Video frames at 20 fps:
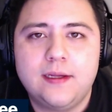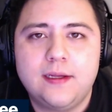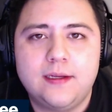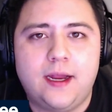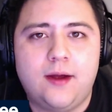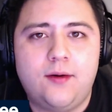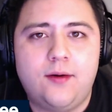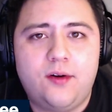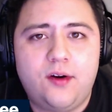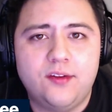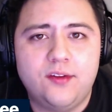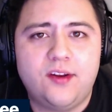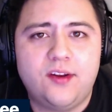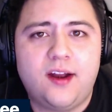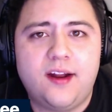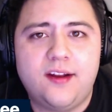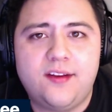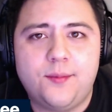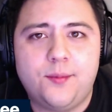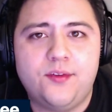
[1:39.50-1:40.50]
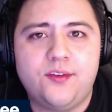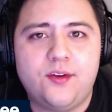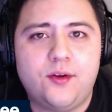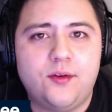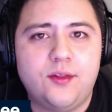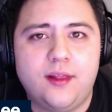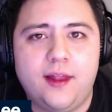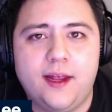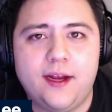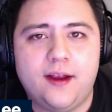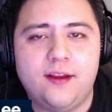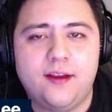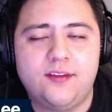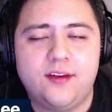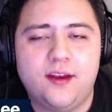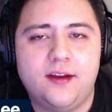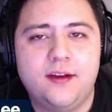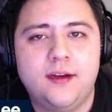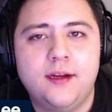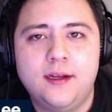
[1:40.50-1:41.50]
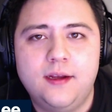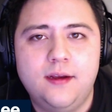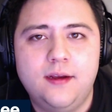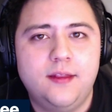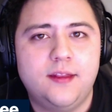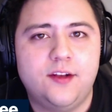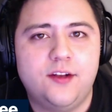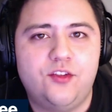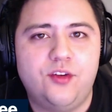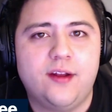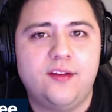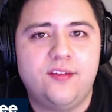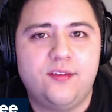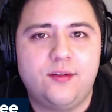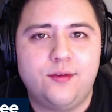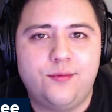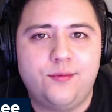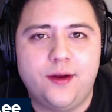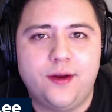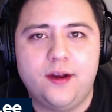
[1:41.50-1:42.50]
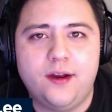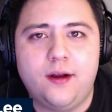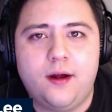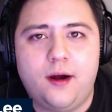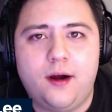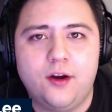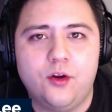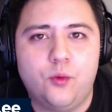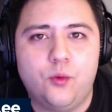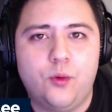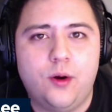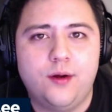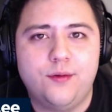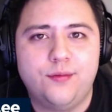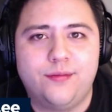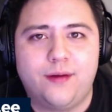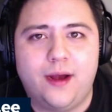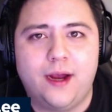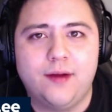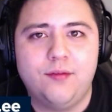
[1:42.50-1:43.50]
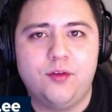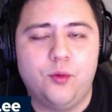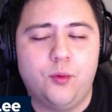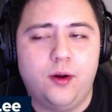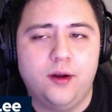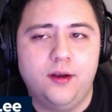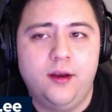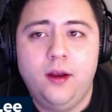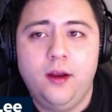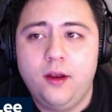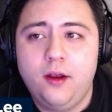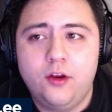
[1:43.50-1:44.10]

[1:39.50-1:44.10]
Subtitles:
Now, on tonight's episode, like I said, the Jets defeated Ottawa 5-1,